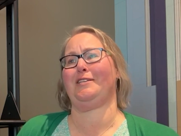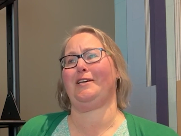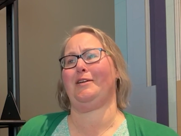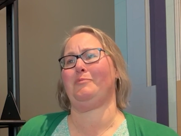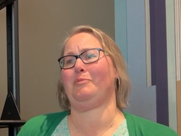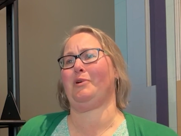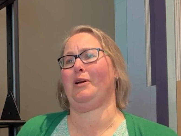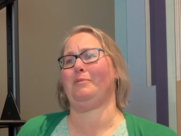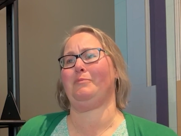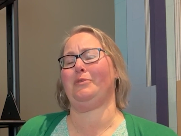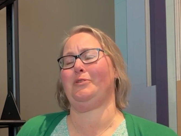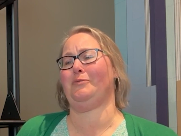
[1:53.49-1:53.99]
I
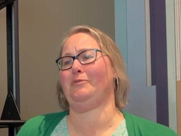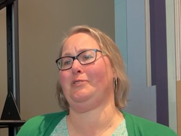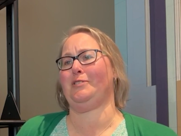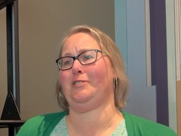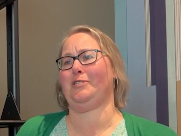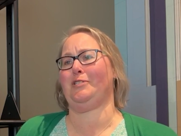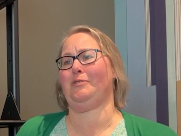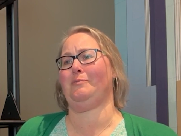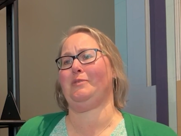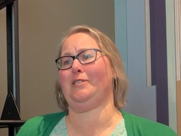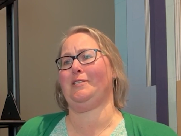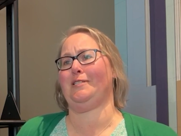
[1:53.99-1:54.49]
probably would
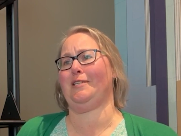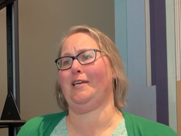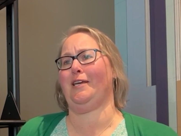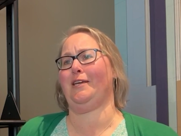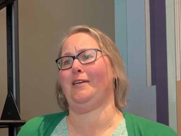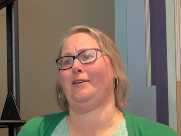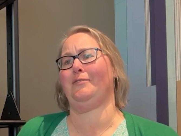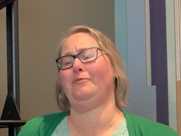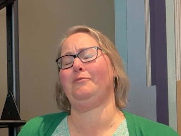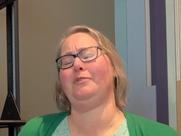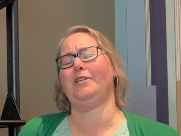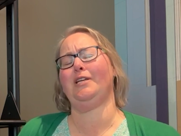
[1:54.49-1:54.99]
still be
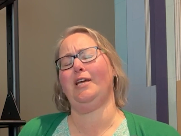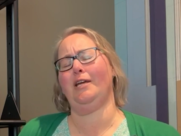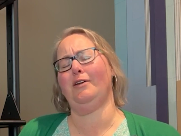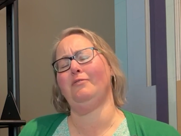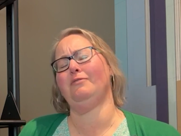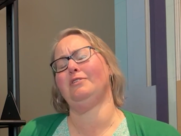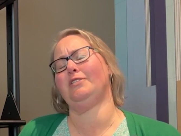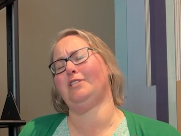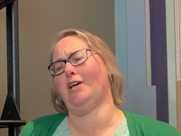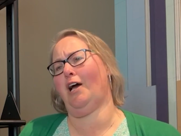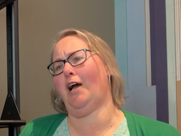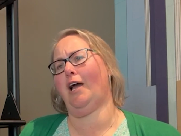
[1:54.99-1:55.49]
saying, when I
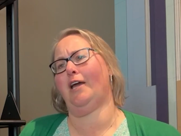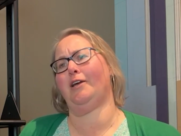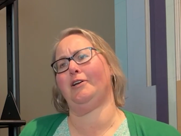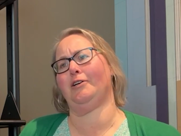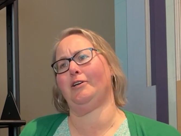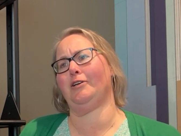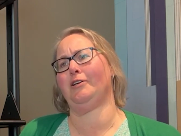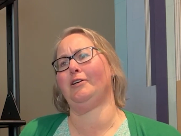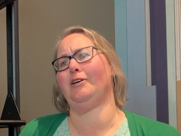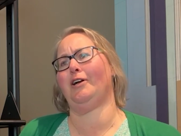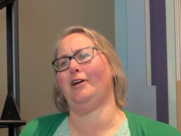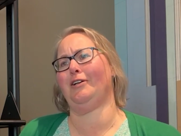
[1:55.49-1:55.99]

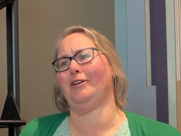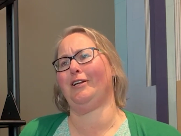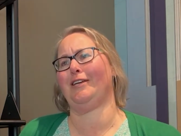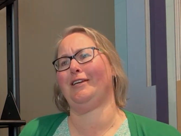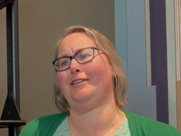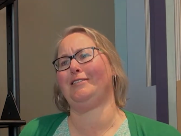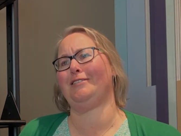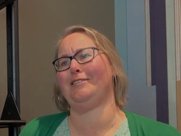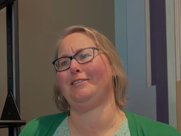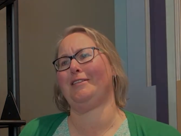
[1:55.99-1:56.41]
retire, I'll get to